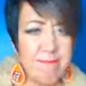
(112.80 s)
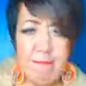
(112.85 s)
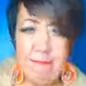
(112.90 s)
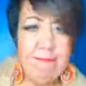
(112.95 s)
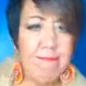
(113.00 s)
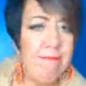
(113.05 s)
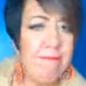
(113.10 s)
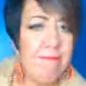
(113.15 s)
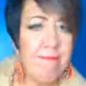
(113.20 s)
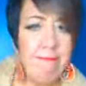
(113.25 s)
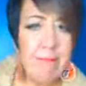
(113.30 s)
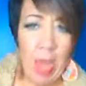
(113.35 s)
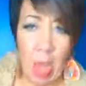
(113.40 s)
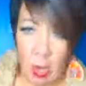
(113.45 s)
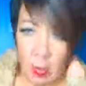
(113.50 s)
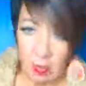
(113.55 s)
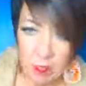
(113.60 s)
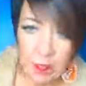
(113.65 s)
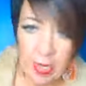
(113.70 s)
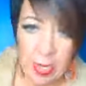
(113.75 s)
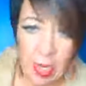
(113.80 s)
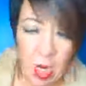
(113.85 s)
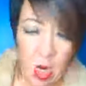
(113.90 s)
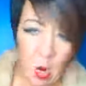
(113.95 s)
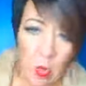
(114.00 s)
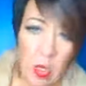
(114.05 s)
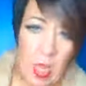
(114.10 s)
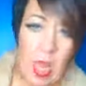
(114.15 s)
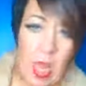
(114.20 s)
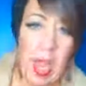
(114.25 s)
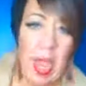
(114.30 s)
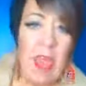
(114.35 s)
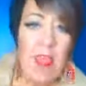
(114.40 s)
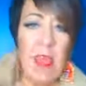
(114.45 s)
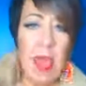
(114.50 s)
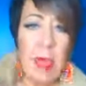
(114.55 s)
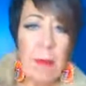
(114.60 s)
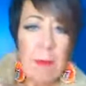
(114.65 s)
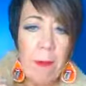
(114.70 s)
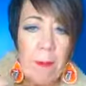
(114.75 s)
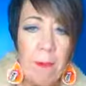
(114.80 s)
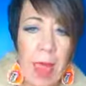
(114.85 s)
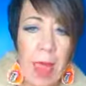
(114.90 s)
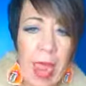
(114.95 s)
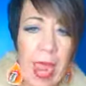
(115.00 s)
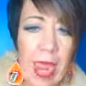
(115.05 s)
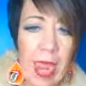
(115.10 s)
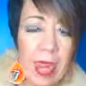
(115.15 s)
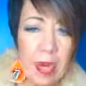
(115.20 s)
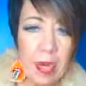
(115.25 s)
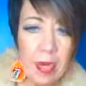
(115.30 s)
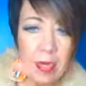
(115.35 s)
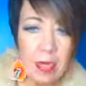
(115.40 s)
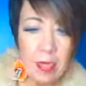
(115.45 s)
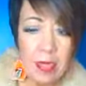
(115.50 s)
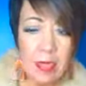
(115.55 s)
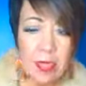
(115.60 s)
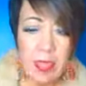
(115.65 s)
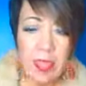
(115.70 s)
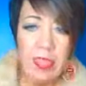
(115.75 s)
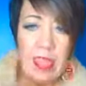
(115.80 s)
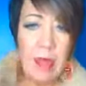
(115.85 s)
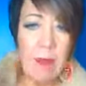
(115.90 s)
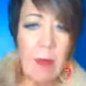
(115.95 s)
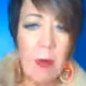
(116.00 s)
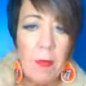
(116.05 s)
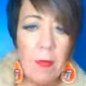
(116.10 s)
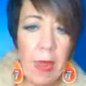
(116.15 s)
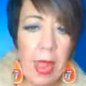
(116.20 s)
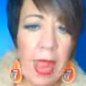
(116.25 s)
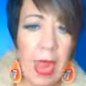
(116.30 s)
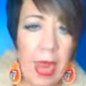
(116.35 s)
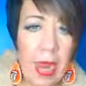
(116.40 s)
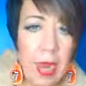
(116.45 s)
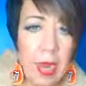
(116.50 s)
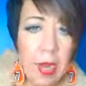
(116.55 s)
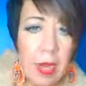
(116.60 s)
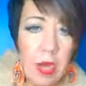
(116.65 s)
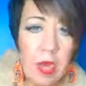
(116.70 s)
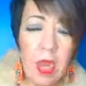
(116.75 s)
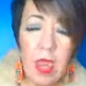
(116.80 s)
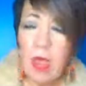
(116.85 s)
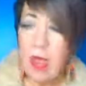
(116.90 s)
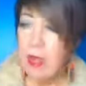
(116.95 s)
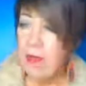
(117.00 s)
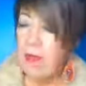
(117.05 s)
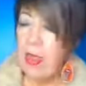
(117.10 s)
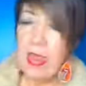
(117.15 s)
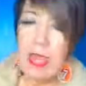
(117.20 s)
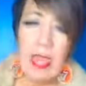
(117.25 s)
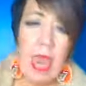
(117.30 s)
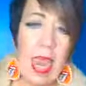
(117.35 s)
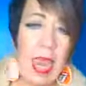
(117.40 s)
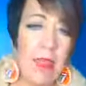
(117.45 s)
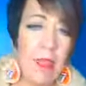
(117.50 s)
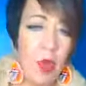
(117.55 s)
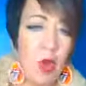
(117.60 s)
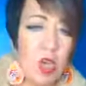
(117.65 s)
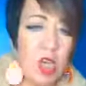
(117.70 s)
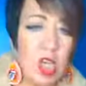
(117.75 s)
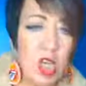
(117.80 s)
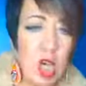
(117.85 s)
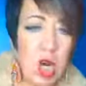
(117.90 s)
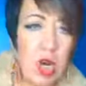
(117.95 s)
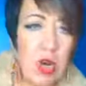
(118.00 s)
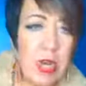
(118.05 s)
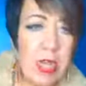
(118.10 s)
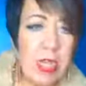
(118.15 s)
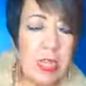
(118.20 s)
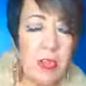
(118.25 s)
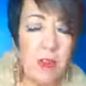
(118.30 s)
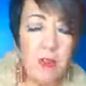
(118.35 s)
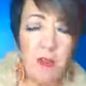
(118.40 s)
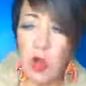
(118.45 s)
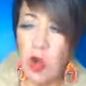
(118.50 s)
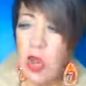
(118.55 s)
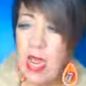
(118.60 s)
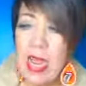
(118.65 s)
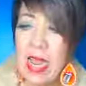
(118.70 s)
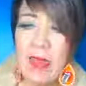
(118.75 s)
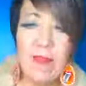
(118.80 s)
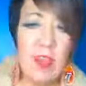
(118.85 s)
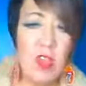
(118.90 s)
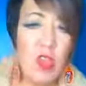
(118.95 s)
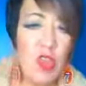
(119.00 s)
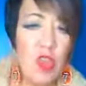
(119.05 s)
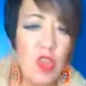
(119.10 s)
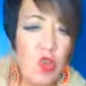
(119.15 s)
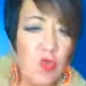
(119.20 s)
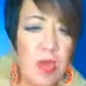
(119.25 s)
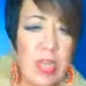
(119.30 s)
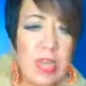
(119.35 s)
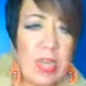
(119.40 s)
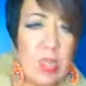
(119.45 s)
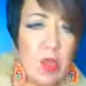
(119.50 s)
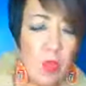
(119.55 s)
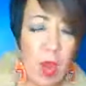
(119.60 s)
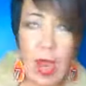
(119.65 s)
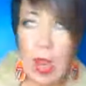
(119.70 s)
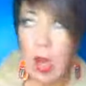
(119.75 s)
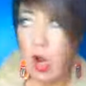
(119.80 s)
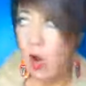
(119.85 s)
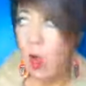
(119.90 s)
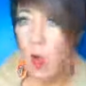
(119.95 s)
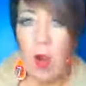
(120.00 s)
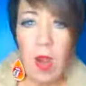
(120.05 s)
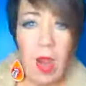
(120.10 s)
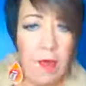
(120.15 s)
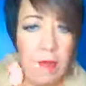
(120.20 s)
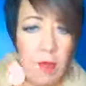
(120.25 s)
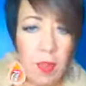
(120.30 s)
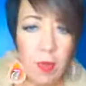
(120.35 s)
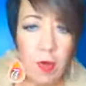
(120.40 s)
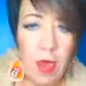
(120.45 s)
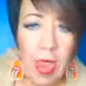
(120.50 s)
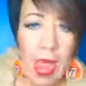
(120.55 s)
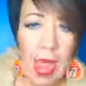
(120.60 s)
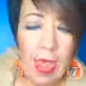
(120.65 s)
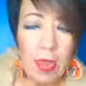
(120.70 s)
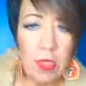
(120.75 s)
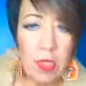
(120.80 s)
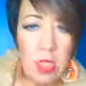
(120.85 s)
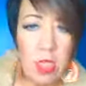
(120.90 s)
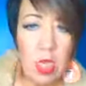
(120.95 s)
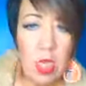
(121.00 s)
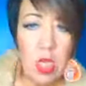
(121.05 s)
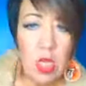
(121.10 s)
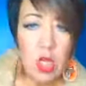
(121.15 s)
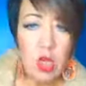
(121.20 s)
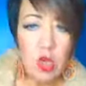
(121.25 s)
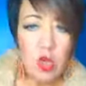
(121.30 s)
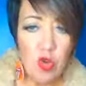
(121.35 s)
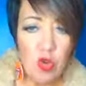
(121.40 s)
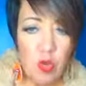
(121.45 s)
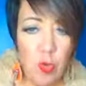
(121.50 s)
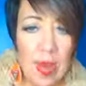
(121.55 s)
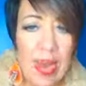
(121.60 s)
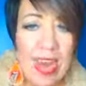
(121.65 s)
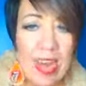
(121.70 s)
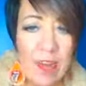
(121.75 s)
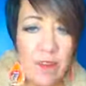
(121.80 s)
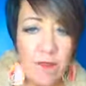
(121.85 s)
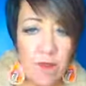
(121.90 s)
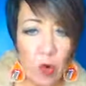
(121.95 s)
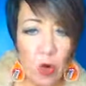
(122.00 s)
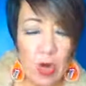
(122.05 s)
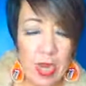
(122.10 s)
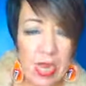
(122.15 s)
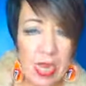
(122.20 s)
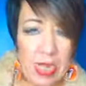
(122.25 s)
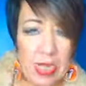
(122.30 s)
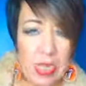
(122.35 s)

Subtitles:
No, they don't. They prepare. They prepare, they gain their endurance, they're in the streets, right, or wherever they're at to train for